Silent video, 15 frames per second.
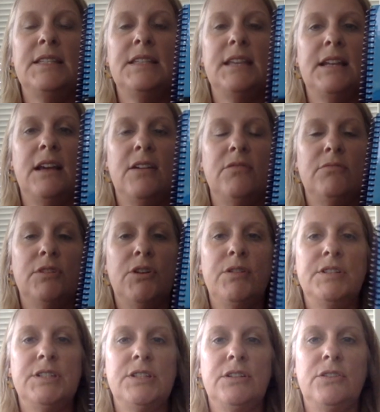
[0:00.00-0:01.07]
And I'll go
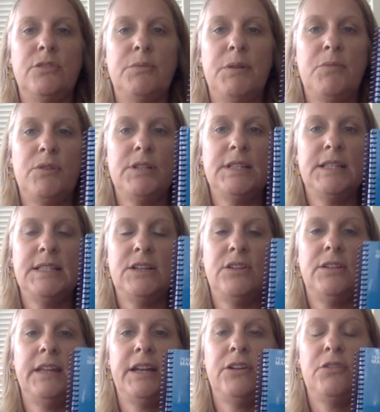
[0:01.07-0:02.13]
into a little bit more
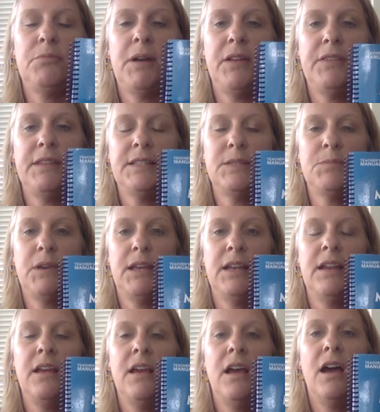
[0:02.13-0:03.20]
detail later about this, but
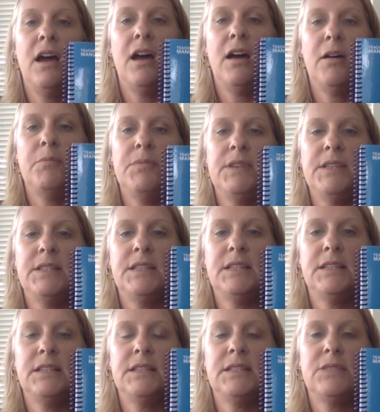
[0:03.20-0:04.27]
this
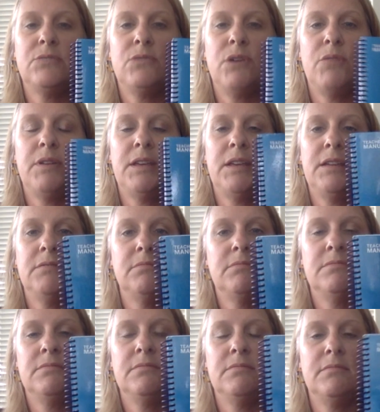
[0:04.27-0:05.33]
is what we
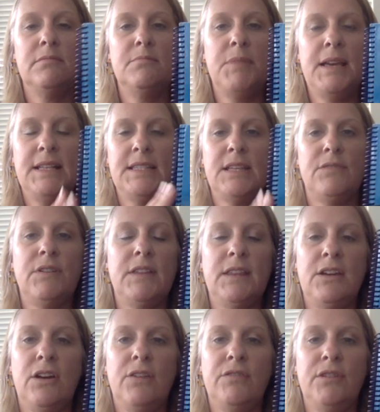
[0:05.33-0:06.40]
base
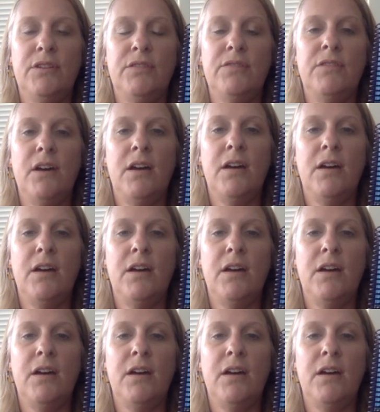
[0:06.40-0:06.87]
everything off of.